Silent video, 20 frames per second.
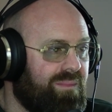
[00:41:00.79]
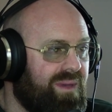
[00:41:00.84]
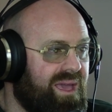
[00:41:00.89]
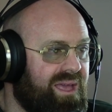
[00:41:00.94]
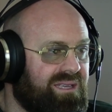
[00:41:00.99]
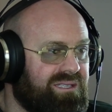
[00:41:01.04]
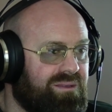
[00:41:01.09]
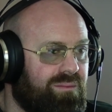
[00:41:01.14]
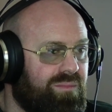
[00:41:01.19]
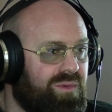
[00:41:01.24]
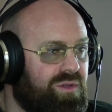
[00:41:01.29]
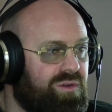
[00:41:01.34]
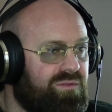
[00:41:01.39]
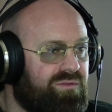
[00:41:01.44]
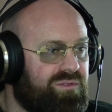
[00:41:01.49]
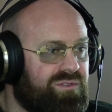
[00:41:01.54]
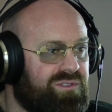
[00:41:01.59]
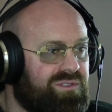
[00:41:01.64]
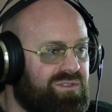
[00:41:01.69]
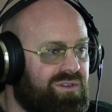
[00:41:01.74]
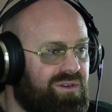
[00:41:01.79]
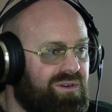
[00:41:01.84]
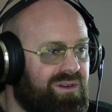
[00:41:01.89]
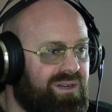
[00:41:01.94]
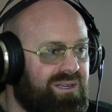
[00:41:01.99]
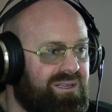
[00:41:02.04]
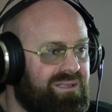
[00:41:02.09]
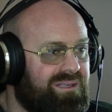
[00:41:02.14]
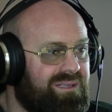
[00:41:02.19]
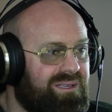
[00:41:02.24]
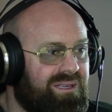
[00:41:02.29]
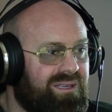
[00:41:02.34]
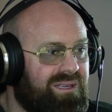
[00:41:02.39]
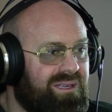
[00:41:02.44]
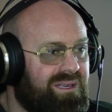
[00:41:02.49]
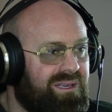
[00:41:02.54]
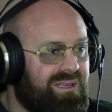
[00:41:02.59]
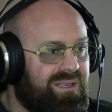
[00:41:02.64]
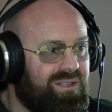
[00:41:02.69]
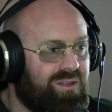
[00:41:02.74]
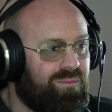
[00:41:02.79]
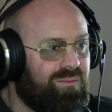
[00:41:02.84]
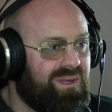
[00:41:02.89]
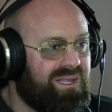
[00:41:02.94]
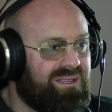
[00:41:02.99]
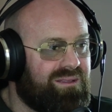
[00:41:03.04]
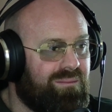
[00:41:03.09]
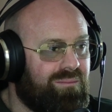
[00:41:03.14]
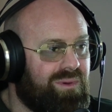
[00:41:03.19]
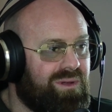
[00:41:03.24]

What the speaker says: man, it's a beautiful story. You bit the